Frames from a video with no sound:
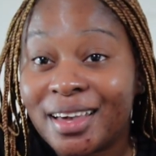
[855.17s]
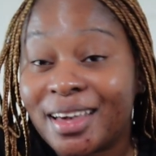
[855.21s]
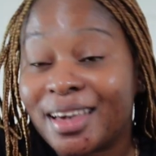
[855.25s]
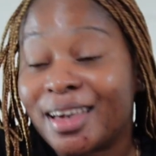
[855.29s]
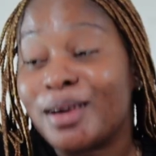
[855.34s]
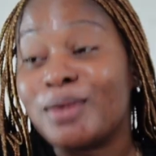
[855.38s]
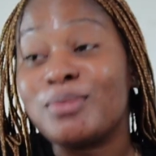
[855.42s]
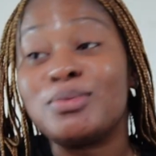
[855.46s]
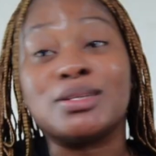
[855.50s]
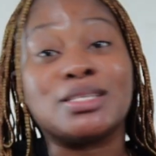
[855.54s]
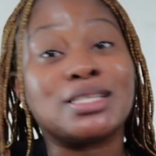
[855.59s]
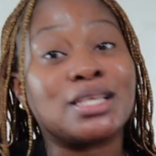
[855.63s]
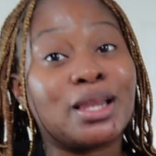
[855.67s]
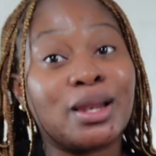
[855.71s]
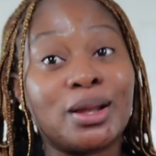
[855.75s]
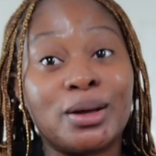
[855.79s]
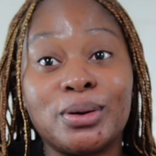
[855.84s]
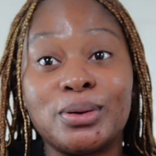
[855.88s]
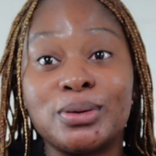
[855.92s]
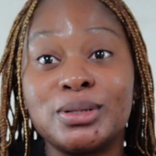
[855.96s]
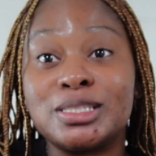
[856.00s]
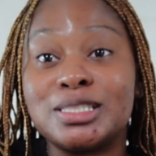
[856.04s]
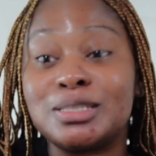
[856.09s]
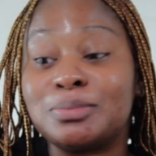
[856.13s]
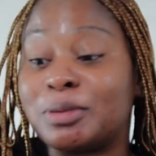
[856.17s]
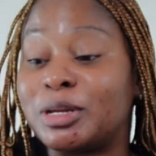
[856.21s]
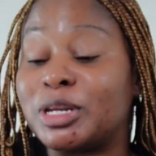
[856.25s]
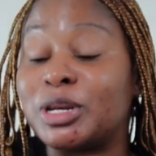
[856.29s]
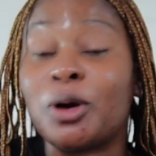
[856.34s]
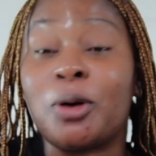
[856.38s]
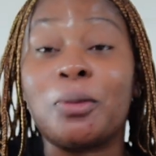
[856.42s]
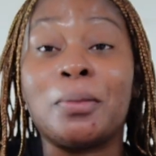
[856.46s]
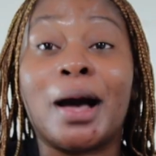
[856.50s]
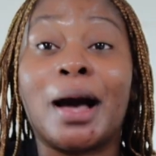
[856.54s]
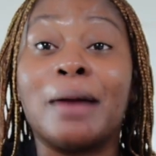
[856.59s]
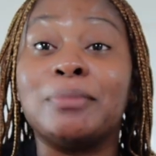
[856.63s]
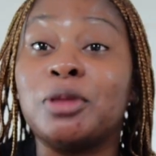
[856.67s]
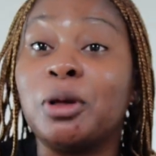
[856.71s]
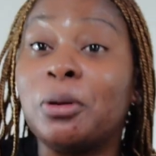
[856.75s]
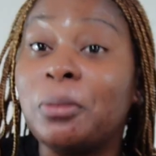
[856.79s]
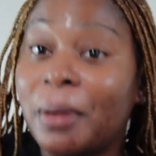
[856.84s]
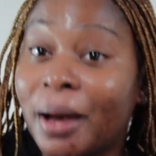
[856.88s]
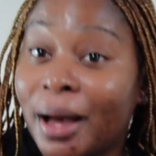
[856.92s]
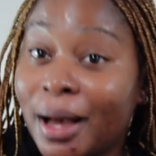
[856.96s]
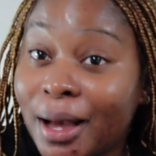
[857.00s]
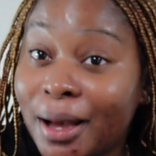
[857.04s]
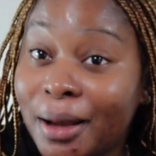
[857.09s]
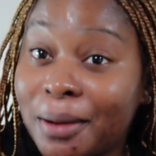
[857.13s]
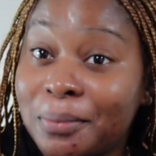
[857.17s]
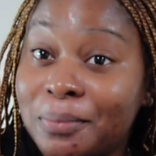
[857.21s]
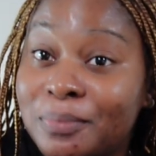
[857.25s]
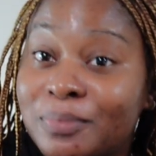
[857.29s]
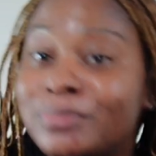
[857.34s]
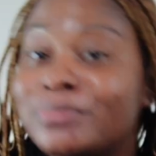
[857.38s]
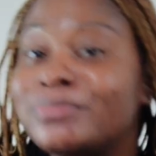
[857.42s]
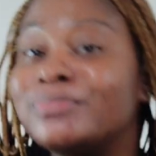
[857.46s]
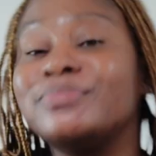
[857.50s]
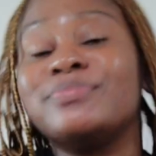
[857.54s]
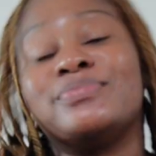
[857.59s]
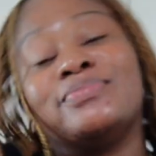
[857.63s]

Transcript: It was close, but no mom, no palm.